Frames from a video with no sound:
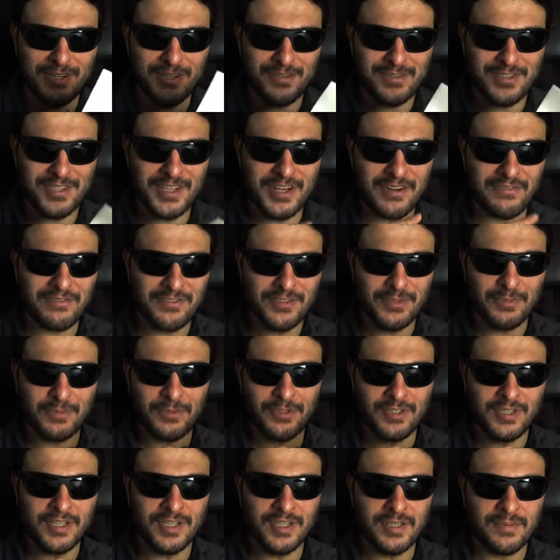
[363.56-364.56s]
of those
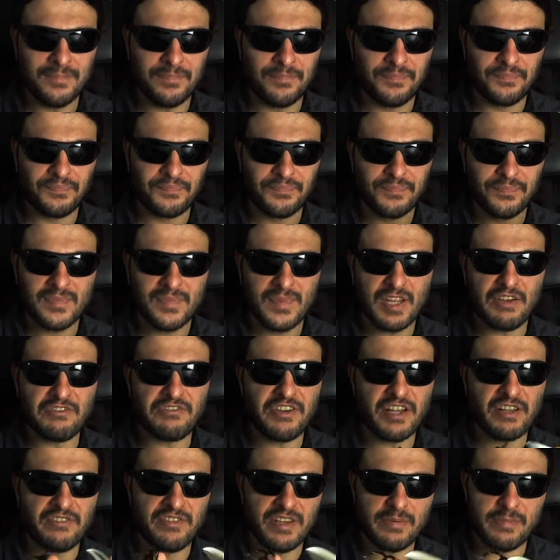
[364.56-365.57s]
comfortable
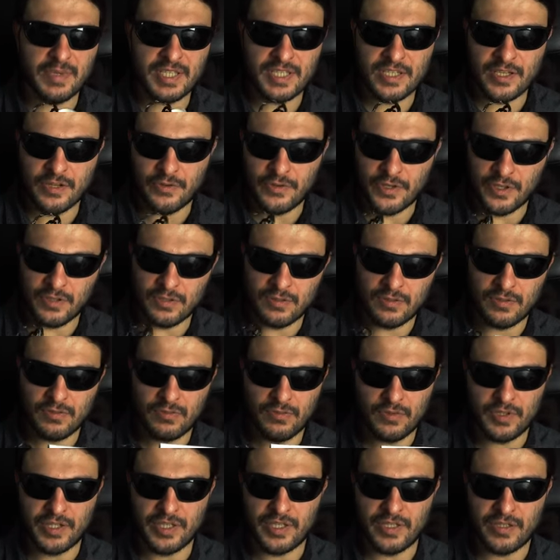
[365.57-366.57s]
velvet material
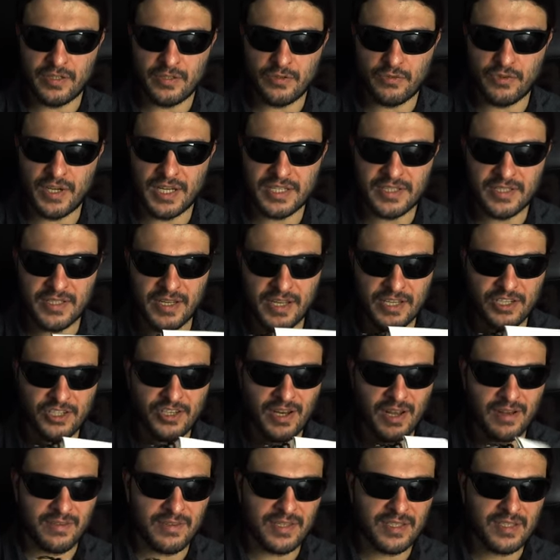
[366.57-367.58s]
with it writing etched
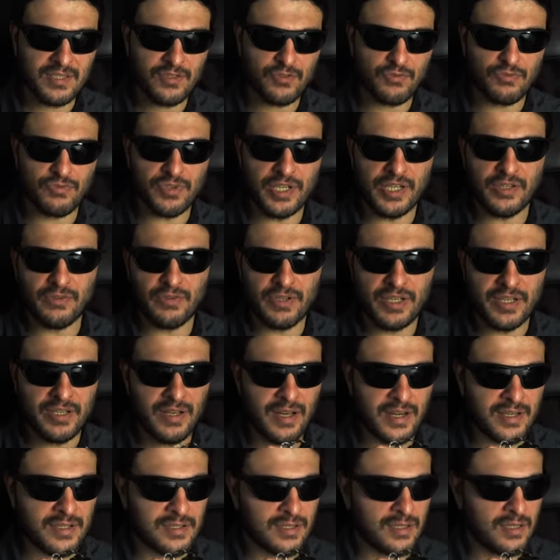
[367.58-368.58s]
out. This is really, really
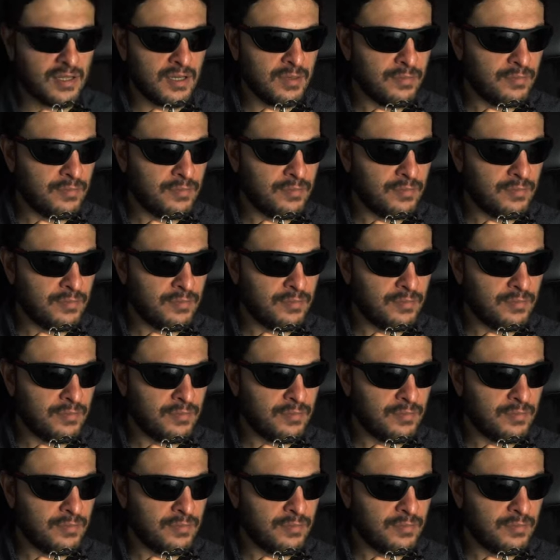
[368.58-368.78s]
nice.